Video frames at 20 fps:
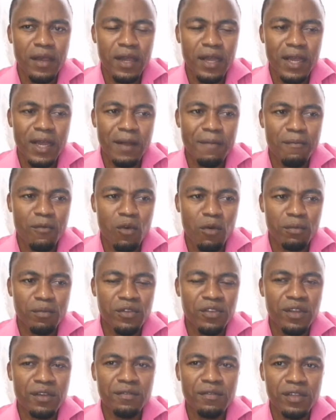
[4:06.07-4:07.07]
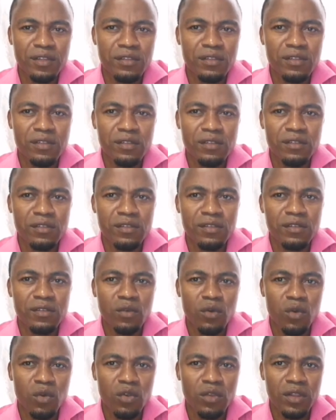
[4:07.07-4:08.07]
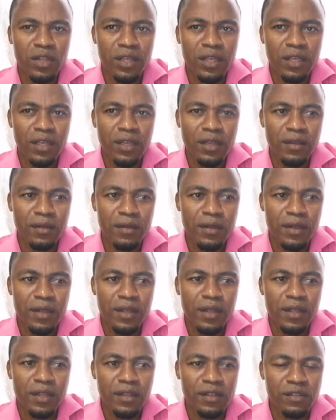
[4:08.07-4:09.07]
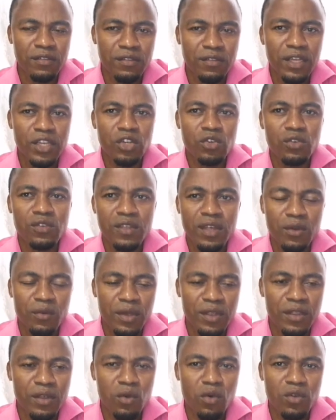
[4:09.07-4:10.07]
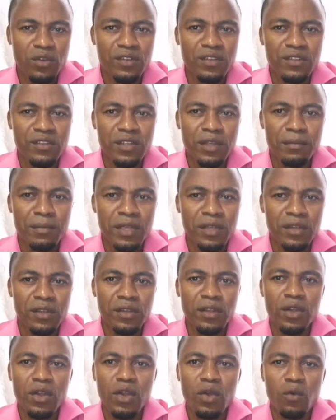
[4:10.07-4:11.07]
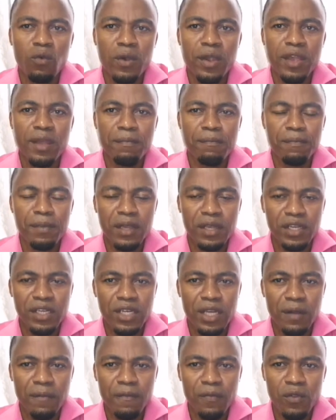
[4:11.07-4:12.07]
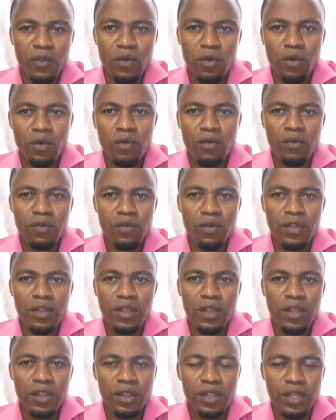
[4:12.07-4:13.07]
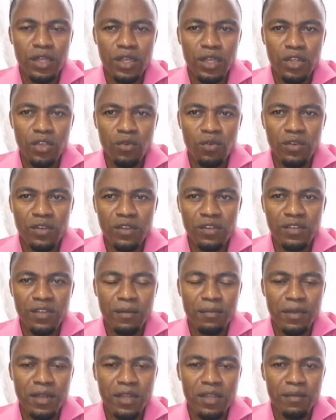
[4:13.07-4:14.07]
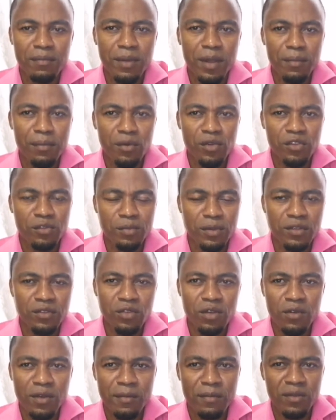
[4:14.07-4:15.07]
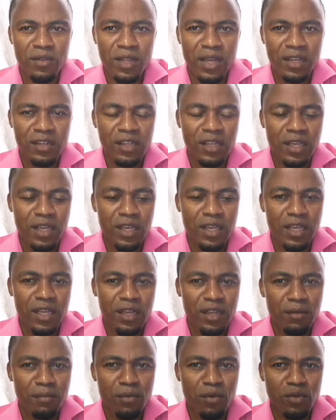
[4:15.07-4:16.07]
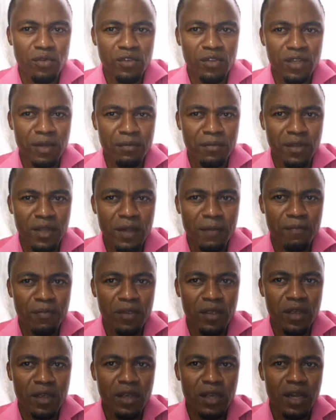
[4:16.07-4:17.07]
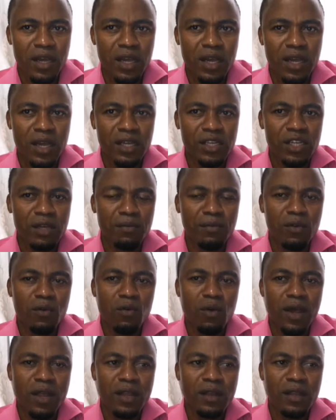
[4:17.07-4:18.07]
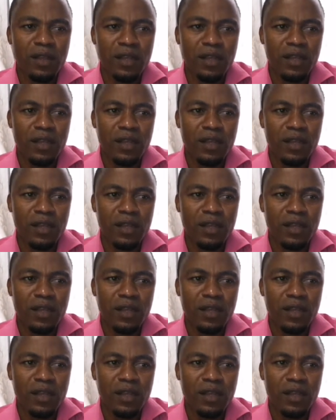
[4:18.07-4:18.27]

observances, or the statues that were in the Old Testament, were a picture of the New Testament. The Bible speaks of that in Hebrews chapter 10,